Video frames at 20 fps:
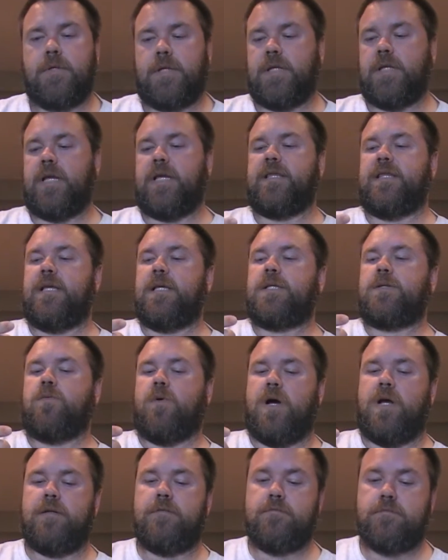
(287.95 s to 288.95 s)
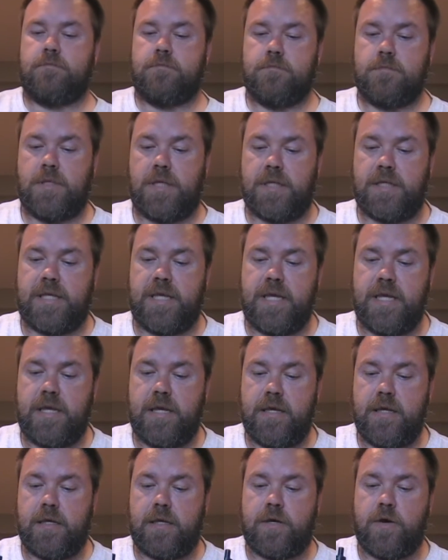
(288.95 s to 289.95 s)
in this one,
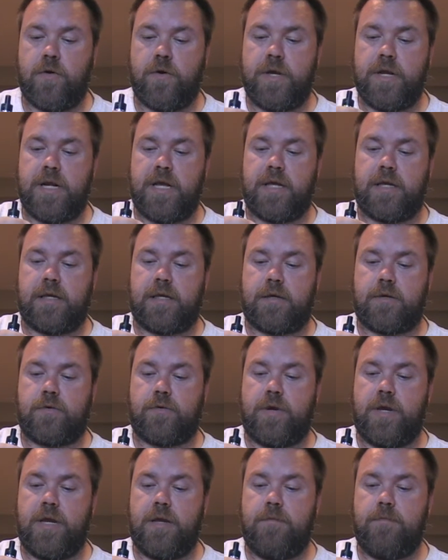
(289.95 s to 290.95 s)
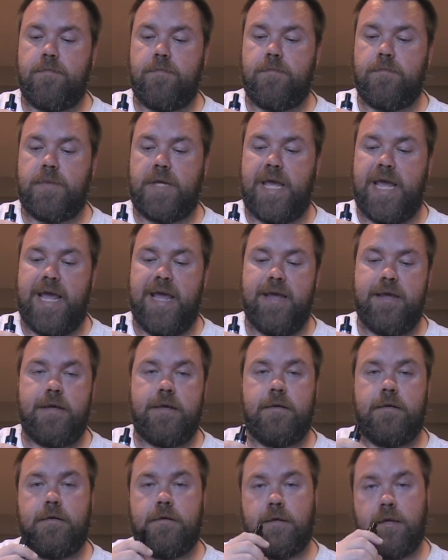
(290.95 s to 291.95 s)
the coconut cream cake,